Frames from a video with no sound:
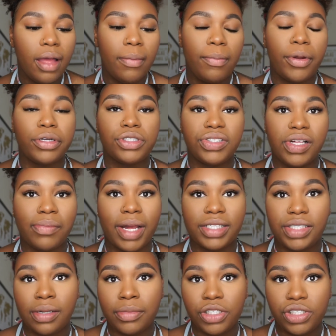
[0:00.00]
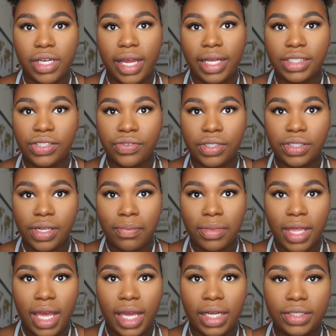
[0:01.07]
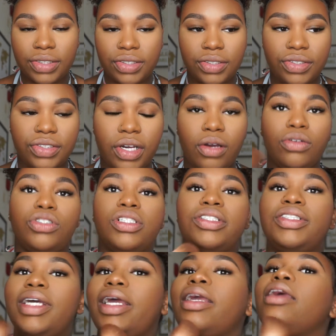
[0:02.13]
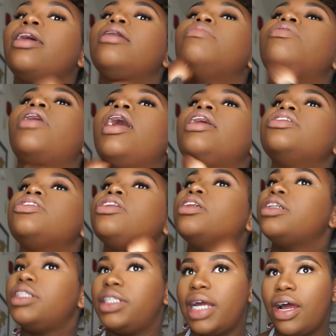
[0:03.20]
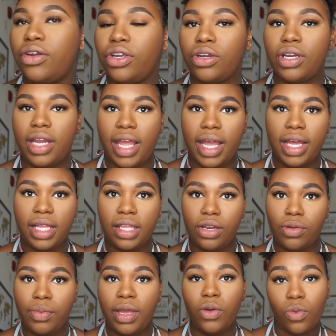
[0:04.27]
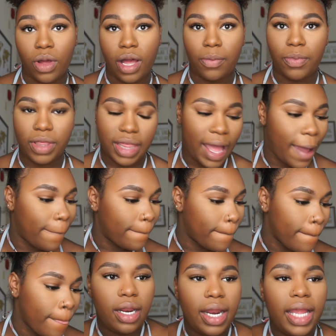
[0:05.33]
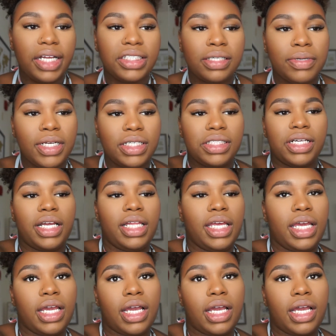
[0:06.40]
purchasing my summer shades for some things, so just taking a bronzer down your neck a little bit will help with that. Next, I'm going to slightly